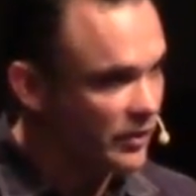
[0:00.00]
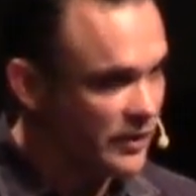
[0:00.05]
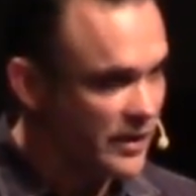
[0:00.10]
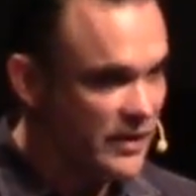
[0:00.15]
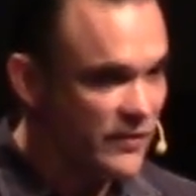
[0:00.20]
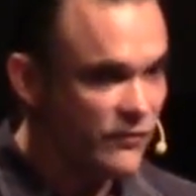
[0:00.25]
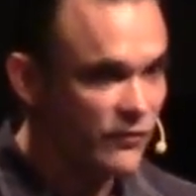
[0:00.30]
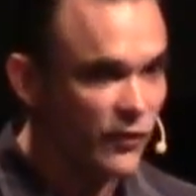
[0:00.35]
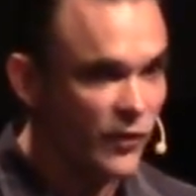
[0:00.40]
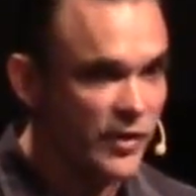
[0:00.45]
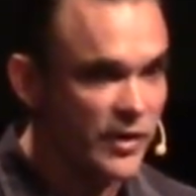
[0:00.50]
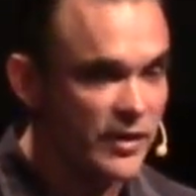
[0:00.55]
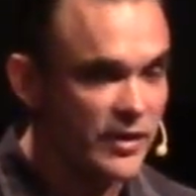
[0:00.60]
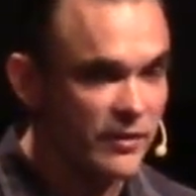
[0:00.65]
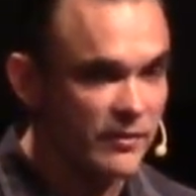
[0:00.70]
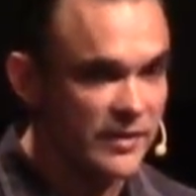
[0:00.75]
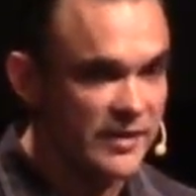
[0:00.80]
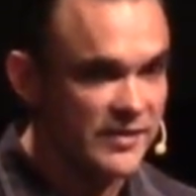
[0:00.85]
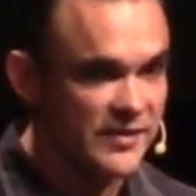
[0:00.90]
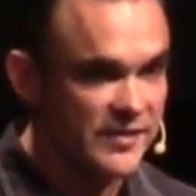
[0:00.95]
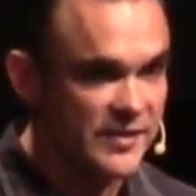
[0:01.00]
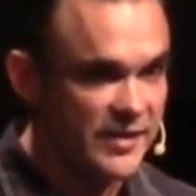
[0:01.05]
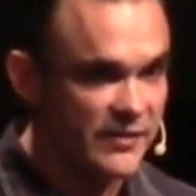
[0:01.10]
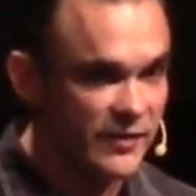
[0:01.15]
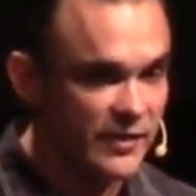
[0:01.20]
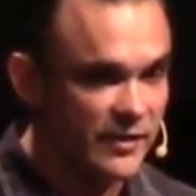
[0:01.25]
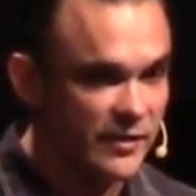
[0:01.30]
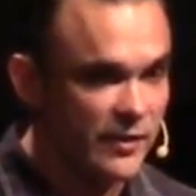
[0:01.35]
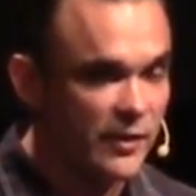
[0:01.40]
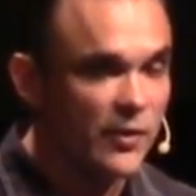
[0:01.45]
believe for you to
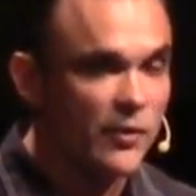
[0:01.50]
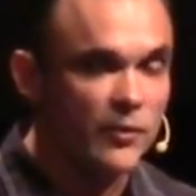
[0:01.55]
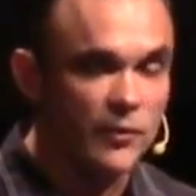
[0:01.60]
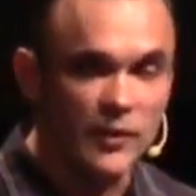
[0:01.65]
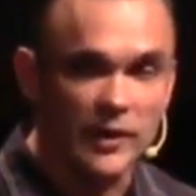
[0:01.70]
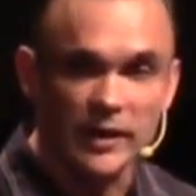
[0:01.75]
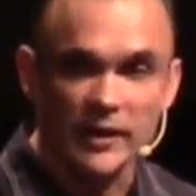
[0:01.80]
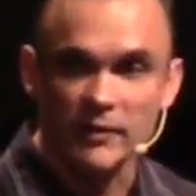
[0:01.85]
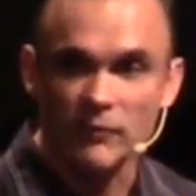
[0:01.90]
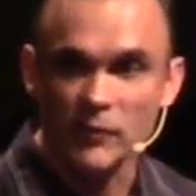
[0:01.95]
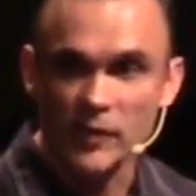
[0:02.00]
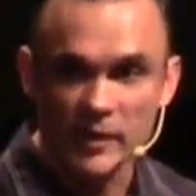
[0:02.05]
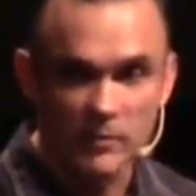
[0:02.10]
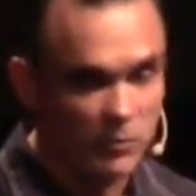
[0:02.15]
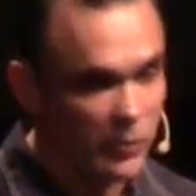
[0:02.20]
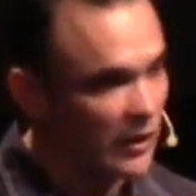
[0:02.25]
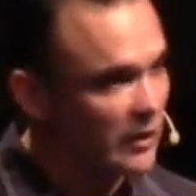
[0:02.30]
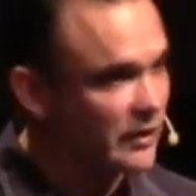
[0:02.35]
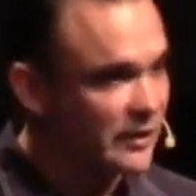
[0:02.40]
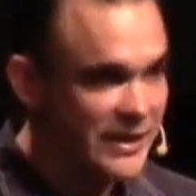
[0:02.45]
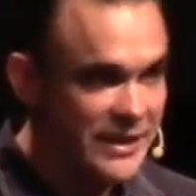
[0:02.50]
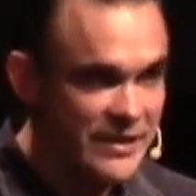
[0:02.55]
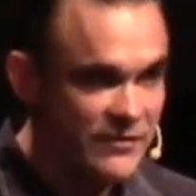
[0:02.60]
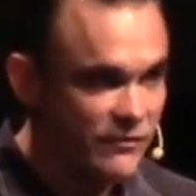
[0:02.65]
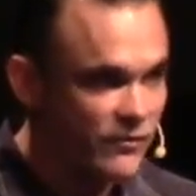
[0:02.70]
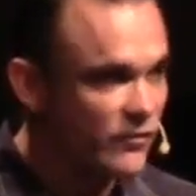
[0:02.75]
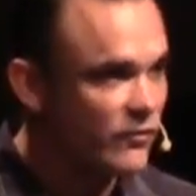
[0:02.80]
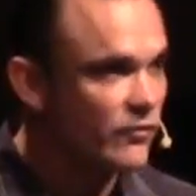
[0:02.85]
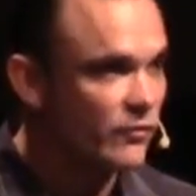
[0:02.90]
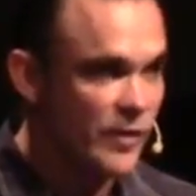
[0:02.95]
receive it. We
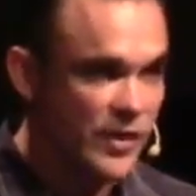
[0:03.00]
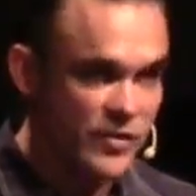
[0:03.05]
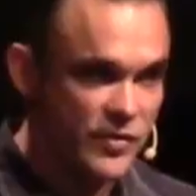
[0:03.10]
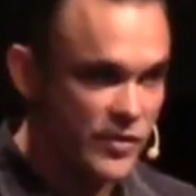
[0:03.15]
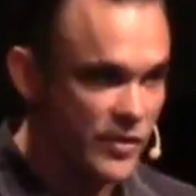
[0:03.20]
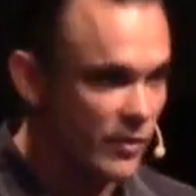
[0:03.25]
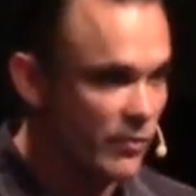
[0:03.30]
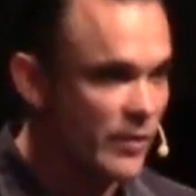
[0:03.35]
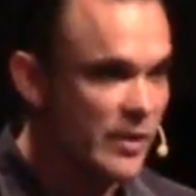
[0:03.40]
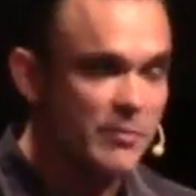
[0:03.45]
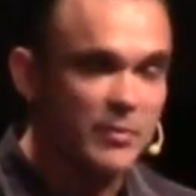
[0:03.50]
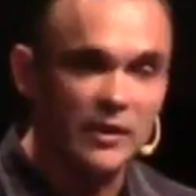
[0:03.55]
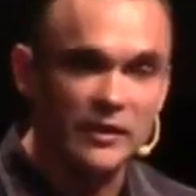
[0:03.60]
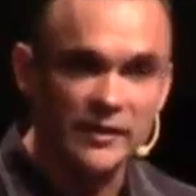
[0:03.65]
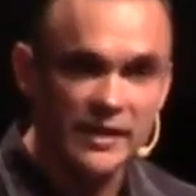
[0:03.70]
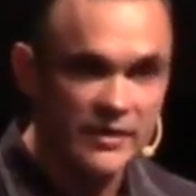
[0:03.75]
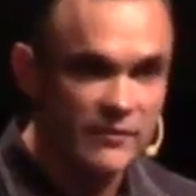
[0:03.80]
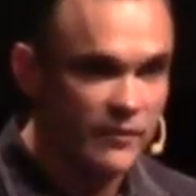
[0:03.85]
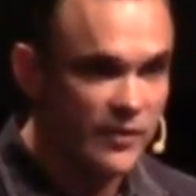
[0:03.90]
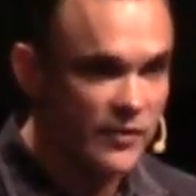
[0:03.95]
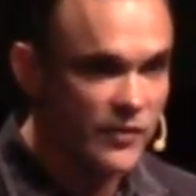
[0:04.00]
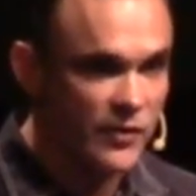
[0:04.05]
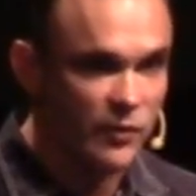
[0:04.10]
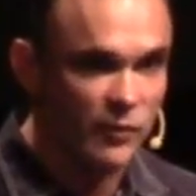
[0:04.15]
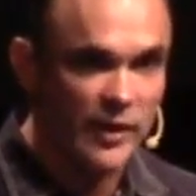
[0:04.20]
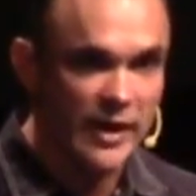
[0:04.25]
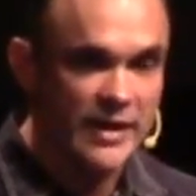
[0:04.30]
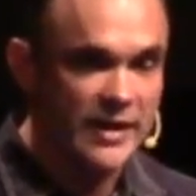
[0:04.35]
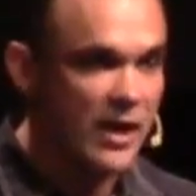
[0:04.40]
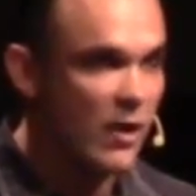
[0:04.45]
believe with you. We believe with you
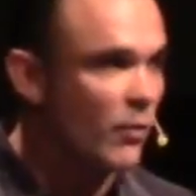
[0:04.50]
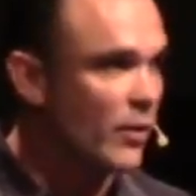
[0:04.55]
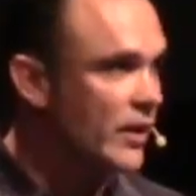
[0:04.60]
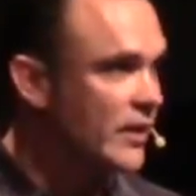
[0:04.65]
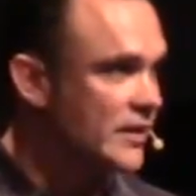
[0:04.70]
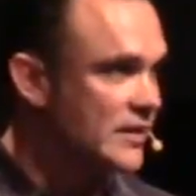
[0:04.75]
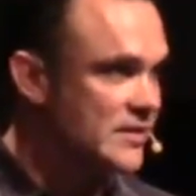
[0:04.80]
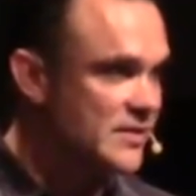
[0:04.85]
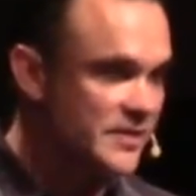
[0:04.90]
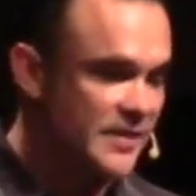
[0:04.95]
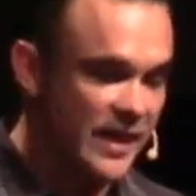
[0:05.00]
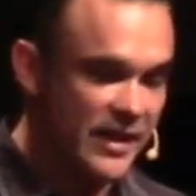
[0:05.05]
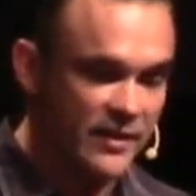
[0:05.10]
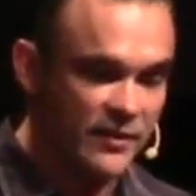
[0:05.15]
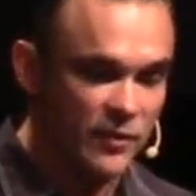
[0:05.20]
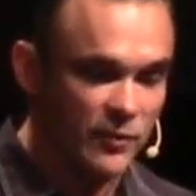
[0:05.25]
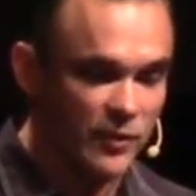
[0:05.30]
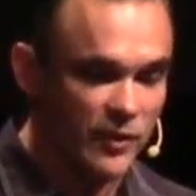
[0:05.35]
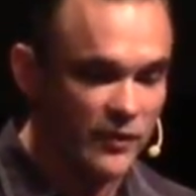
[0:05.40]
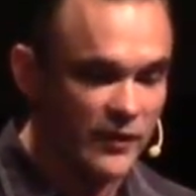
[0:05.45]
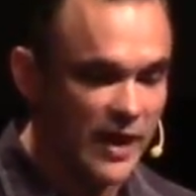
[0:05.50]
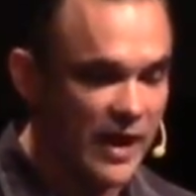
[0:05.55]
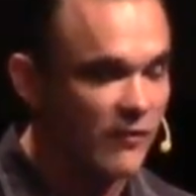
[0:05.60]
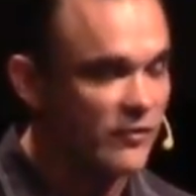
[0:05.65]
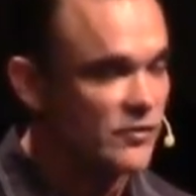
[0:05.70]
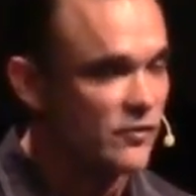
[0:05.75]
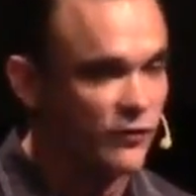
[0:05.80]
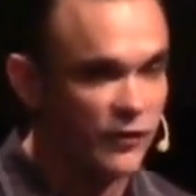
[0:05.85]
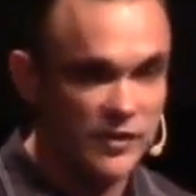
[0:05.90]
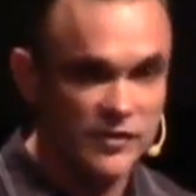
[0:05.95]
right now. We're going to stand on the Word of
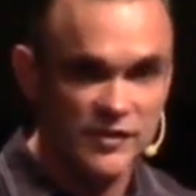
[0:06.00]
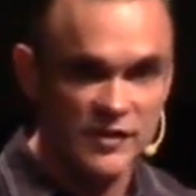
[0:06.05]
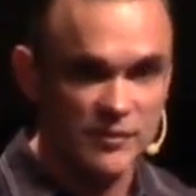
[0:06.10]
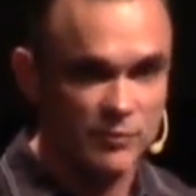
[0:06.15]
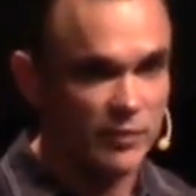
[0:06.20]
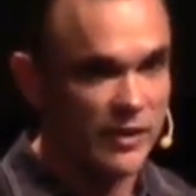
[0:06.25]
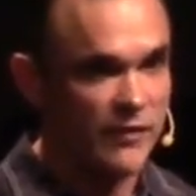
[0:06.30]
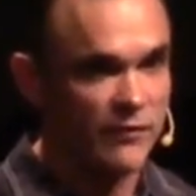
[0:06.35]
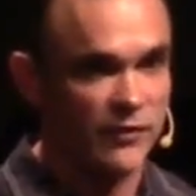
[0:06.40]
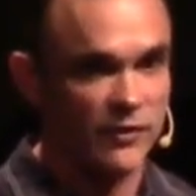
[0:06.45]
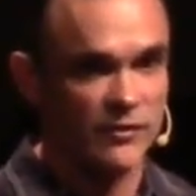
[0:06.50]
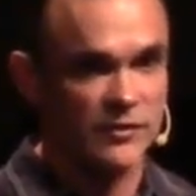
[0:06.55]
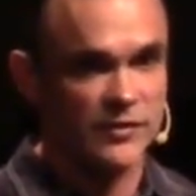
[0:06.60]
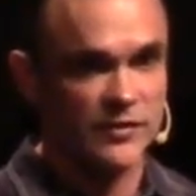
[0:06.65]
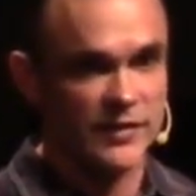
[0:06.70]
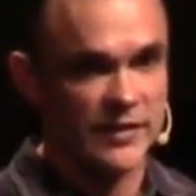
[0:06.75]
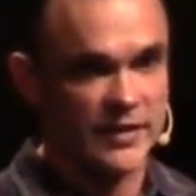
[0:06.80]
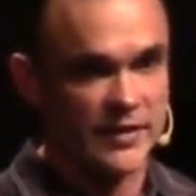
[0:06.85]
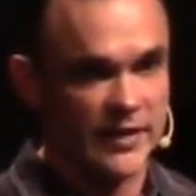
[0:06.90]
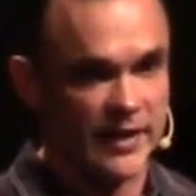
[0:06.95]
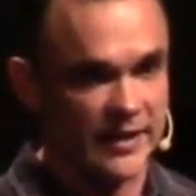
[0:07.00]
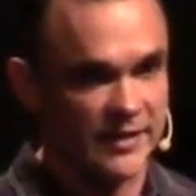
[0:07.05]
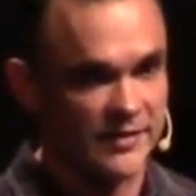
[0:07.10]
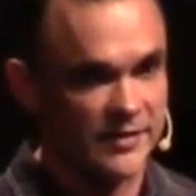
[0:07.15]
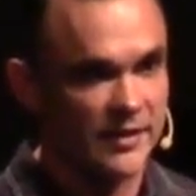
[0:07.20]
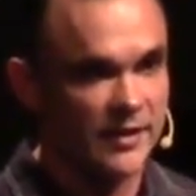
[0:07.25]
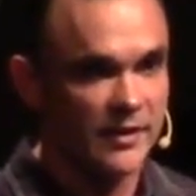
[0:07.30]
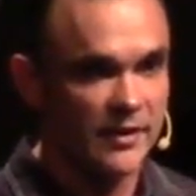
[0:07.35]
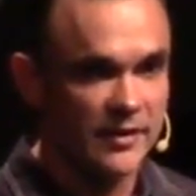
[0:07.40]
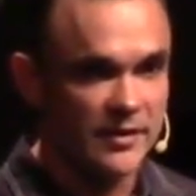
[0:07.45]
God. So first, let's pray for those three things.